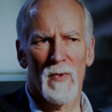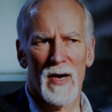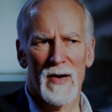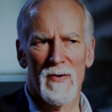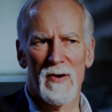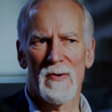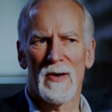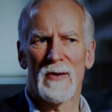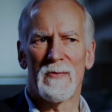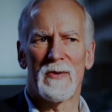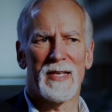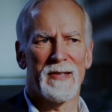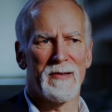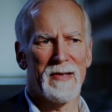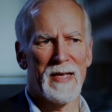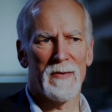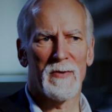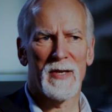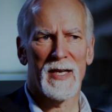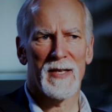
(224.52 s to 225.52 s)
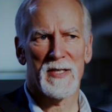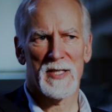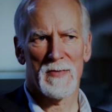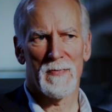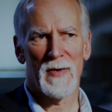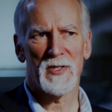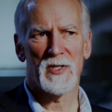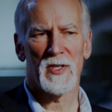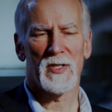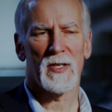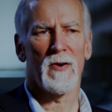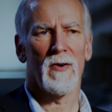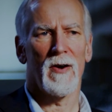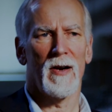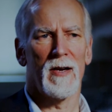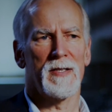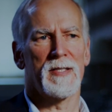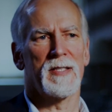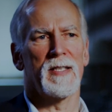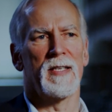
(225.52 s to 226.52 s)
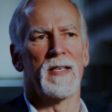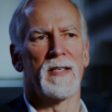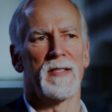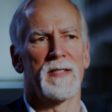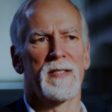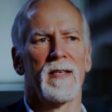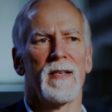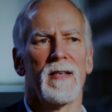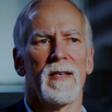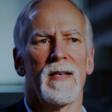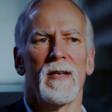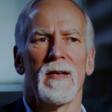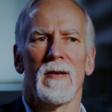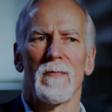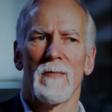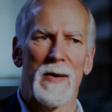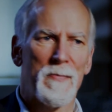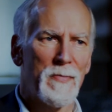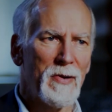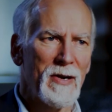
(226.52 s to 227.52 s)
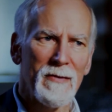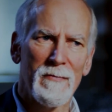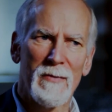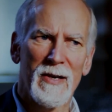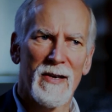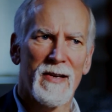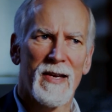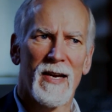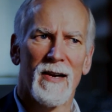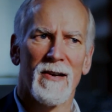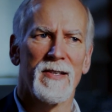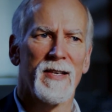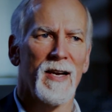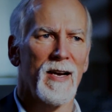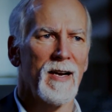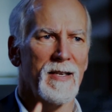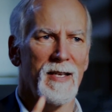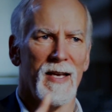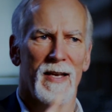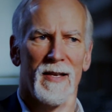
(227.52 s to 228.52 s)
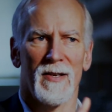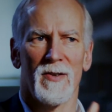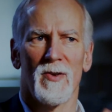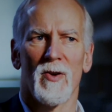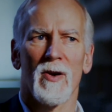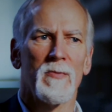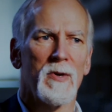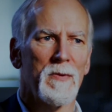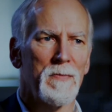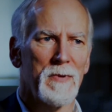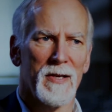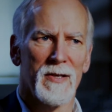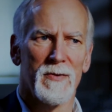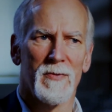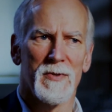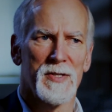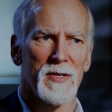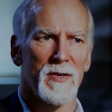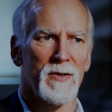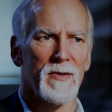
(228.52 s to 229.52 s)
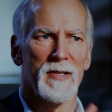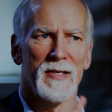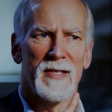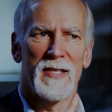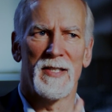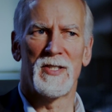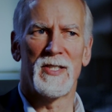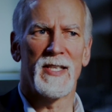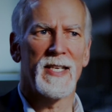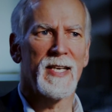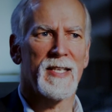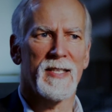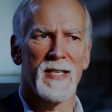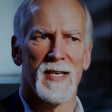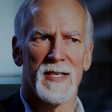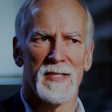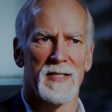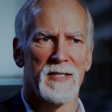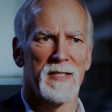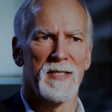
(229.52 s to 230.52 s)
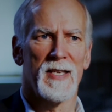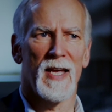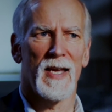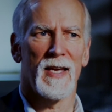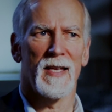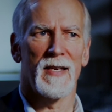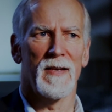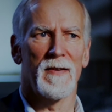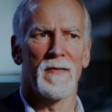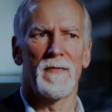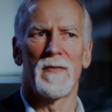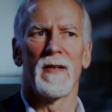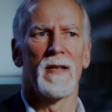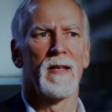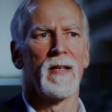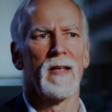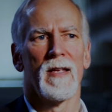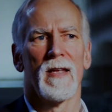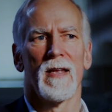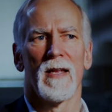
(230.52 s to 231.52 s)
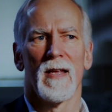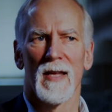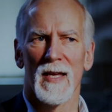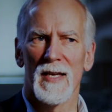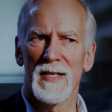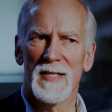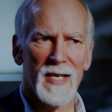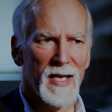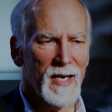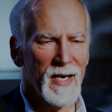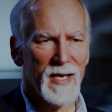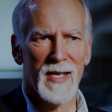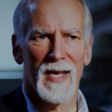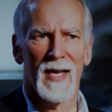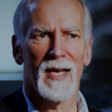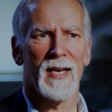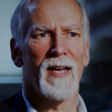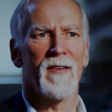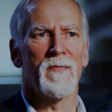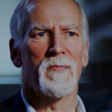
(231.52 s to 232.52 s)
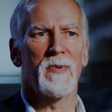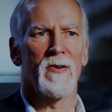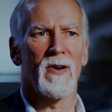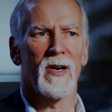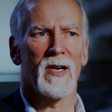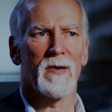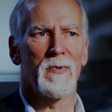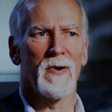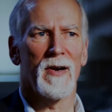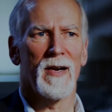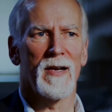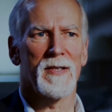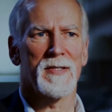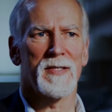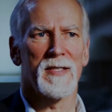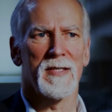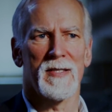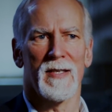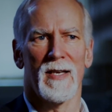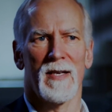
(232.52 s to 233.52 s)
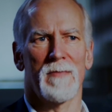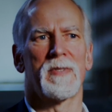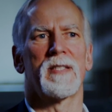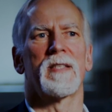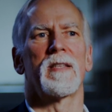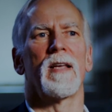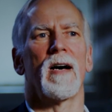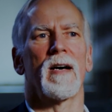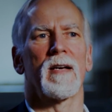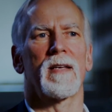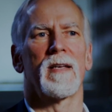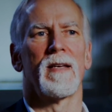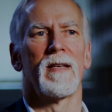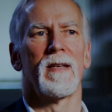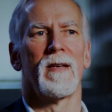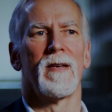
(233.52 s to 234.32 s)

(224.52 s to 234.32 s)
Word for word: way we might be able to get this message across is my primary care doc had a normal blood result and the genetic test is negative. He said, I can't have periodic paralysis. I'm stuck.